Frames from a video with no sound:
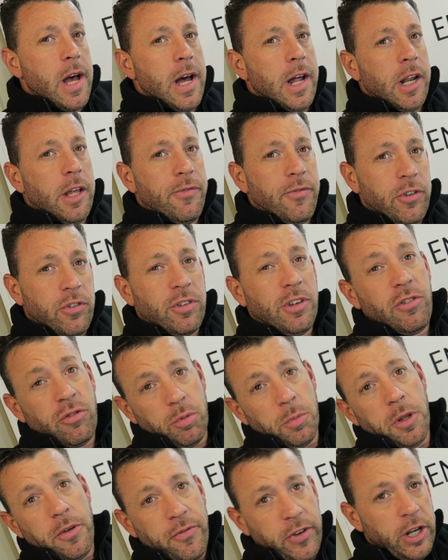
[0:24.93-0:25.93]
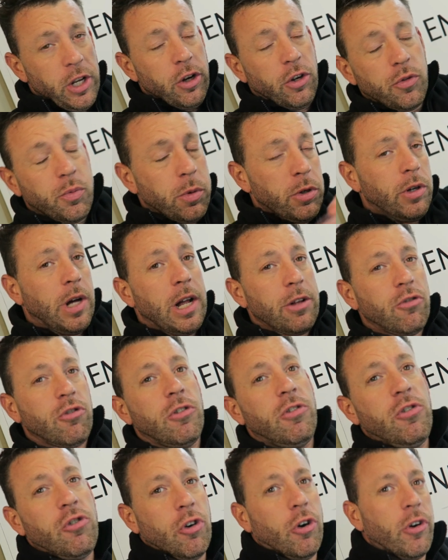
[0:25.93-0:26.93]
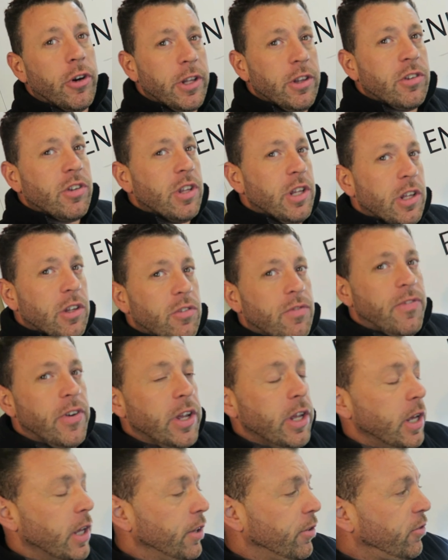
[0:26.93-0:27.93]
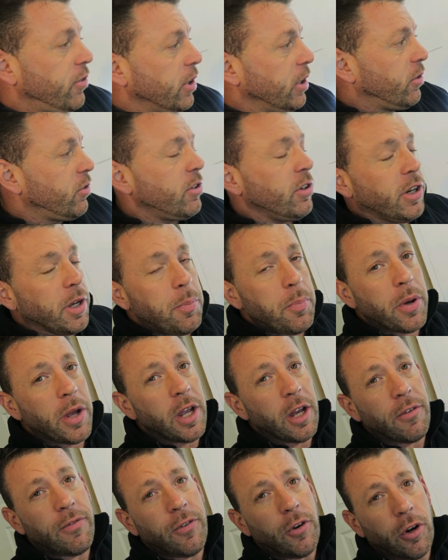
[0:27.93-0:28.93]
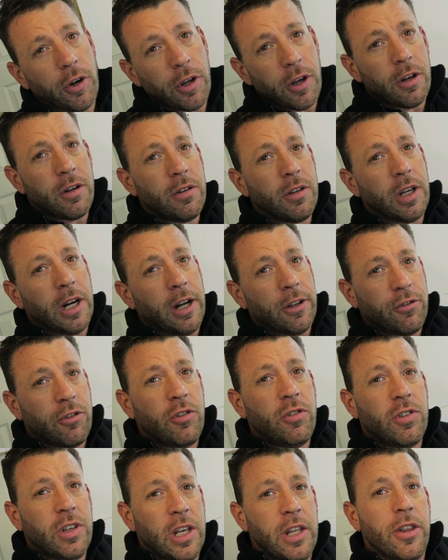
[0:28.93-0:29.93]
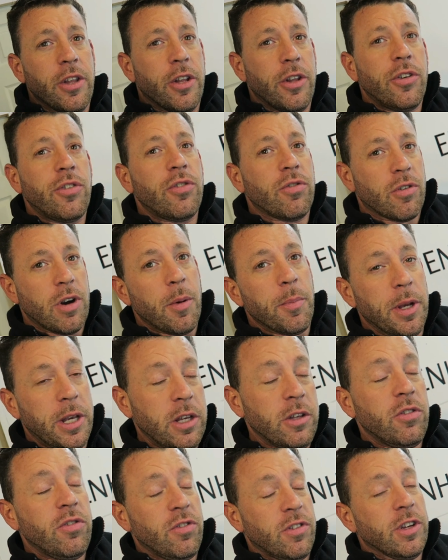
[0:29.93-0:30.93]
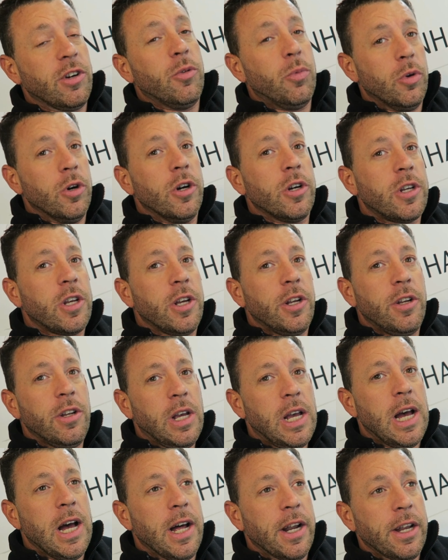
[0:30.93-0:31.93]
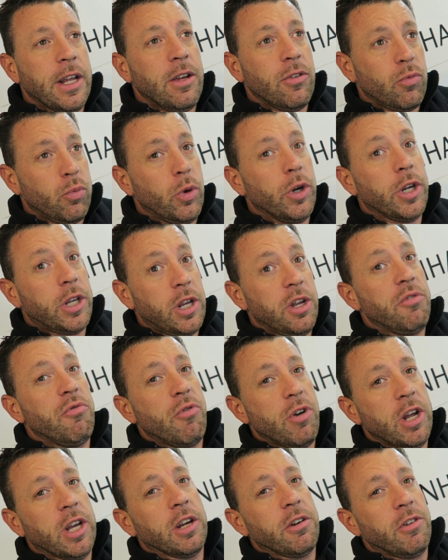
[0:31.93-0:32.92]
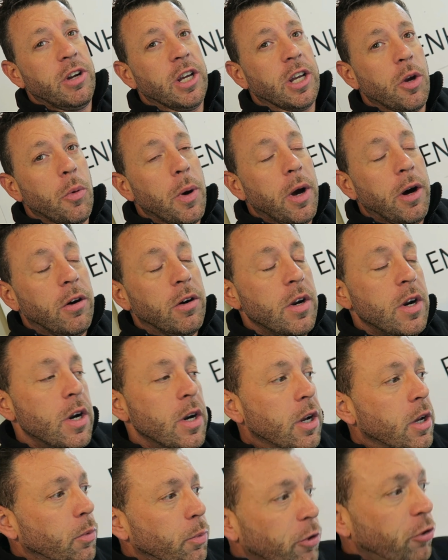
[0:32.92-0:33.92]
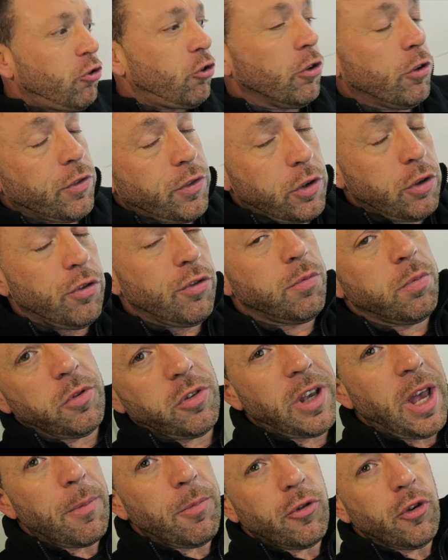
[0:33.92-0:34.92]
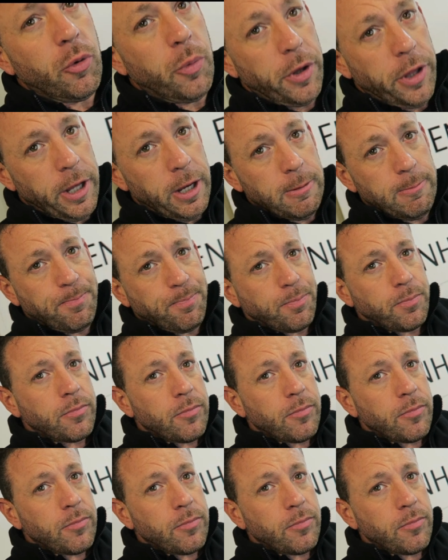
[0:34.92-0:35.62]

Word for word: and if you see some of the videos we'll actually short into these uh, to this clip here for you you'll actually see that the ceramic is still working and it's working really really well which shows the customers kept up with it